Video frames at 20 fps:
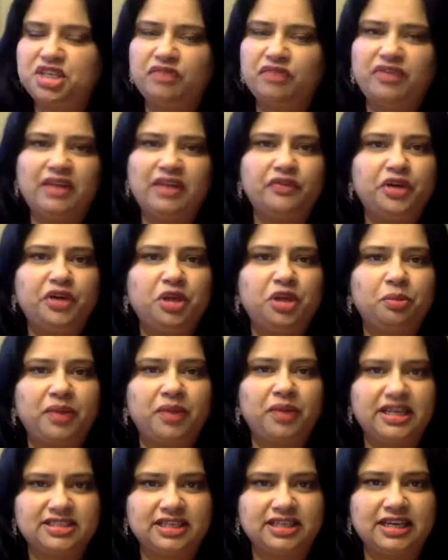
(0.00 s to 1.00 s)
where would you
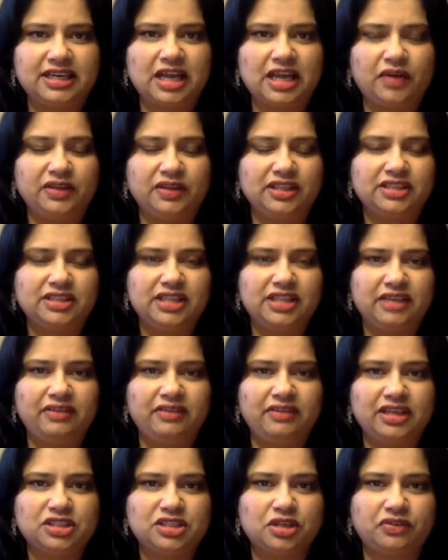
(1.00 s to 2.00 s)
place it now in the 3
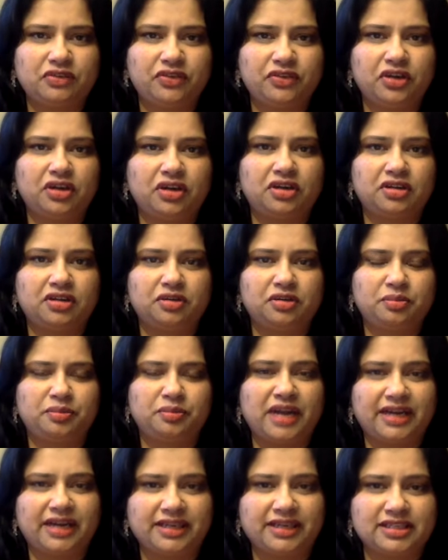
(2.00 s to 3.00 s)
weeks of your
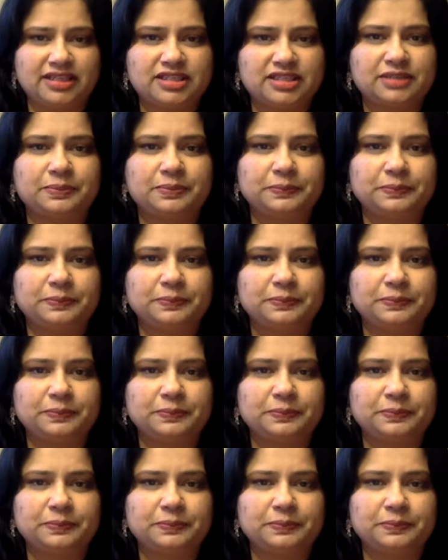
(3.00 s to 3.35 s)
practice?